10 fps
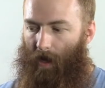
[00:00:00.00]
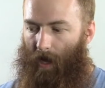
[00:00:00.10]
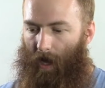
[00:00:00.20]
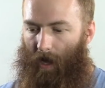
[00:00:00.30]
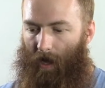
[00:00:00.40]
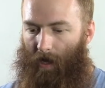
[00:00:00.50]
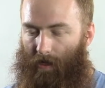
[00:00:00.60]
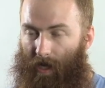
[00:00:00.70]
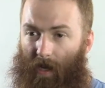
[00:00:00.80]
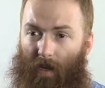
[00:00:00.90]
And
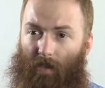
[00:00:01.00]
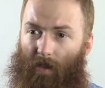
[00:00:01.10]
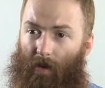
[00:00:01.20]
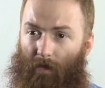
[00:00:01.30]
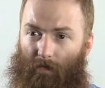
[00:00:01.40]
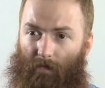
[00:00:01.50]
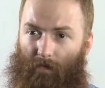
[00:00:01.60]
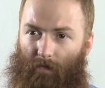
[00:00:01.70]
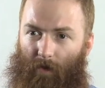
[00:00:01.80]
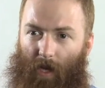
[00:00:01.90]
taking it slow.
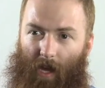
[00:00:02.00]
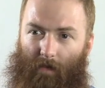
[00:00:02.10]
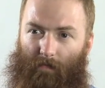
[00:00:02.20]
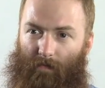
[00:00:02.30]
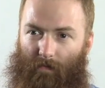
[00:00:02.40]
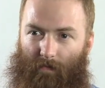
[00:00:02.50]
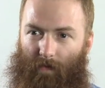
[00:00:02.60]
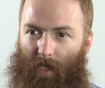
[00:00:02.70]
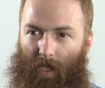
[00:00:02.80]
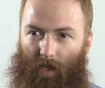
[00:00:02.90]
You can't.
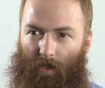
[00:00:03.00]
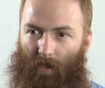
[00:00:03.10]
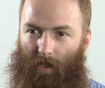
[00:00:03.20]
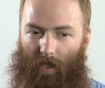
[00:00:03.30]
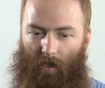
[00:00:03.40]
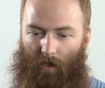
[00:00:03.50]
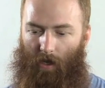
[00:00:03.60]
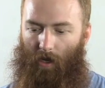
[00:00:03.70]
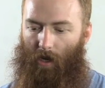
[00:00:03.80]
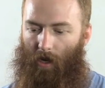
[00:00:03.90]
There's
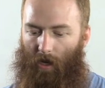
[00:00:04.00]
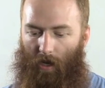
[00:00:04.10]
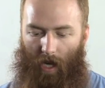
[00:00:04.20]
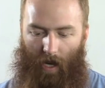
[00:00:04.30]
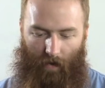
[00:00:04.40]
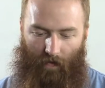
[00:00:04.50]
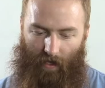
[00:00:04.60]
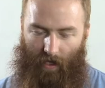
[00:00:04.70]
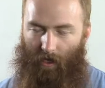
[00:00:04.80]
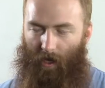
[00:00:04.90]

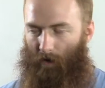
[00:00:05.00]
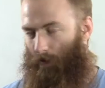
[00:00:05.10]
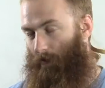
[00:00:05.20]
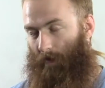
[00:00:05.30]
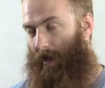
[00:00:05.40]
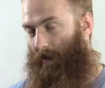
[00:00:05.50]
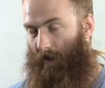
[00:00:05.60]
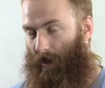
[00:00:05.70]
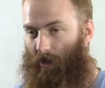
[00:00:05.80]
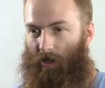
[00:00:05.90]
fisting or any
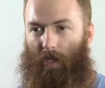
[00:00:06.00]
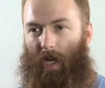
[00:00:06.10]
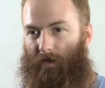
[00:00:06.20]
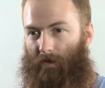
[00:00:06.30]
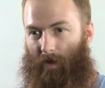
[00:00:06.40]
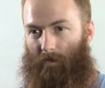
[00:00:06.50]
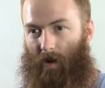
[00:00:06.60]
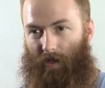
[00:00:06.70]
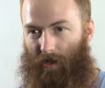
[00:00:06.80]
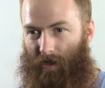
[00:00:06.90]
fetish should never be
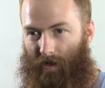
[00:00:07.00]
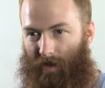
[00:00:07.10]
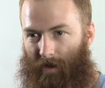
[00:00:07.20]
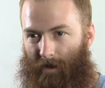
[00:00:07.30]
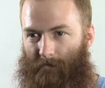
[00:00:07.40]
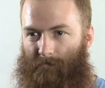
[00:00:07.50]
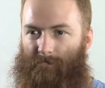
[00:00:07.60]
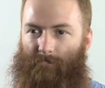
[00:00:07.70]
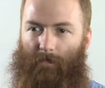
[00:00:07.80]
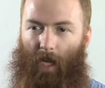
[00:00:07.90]
rushed.
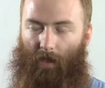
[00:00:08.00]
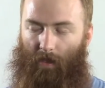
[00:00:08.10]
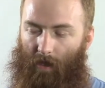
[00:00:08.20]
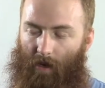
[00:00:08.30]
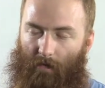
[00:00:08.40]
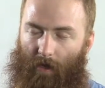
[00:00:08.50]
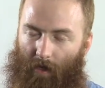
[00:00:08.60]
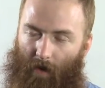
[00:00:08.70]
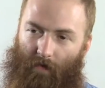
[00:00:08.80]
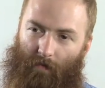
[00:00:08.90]
Take it slow and as
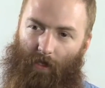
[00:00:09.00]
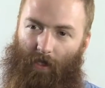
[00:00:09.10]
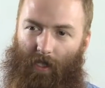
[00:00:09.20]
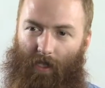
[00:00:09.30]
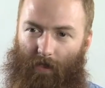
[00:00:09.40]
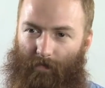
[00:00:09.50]
comfortable as you need to.